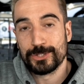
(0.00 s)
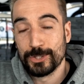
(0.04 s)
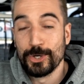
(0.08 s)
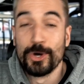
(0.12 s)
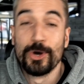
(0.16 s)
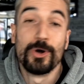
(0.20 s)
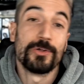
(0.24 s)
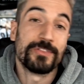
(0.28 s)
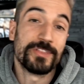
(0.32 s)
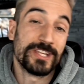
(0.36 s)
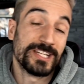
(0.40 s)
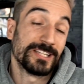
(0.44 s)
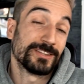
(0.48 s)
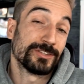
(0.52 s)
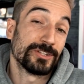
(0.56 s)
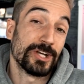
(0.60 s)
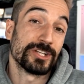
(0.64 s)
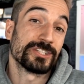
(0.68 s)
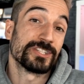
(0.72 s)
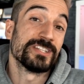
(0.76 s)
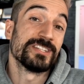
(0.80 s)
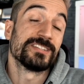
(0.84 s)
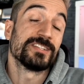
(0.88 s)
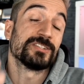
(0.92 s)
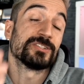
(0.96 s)
sure that it
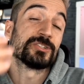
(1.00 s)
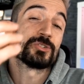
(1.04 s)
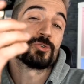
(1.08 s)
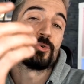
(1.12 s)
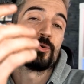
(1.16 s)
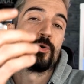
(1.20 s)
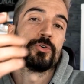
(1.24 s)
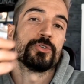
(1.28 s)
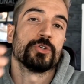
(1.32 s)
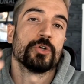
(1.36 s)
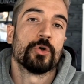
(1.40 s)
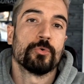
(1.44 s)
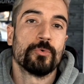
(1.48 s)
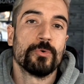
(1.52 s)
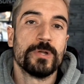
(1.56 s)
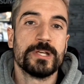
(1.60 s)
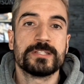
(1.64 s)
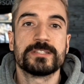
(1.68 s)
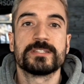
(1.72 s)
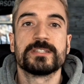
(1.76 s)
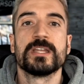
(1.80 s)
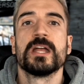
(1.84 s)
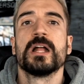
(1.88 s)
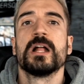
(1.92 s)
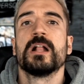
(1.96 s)
doesn't destroy your
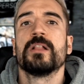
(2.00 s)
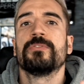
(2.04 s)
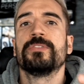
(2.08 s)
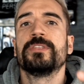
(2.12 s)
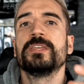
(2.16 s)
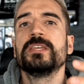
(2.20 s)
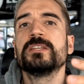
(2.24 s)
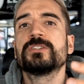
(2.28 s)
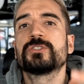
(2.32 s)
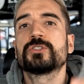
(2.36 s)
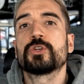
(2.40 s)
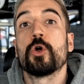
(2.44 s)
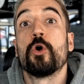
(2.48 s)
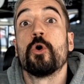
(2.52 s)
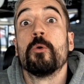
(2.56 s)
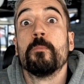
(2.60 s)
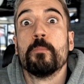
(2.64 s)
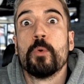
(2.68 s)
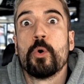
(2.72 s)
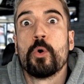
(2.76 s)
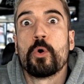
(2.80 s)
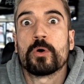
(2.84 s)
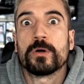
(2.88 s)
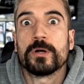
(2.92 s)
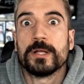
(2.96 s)
wrist. These go
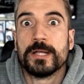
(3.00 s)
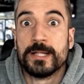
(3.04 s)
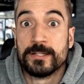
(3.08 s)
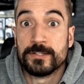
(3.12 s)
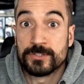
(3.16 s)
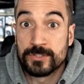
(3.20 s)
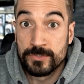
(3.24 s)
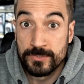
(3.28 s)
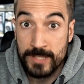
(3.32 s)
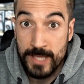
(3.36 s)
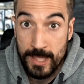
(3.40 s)
more into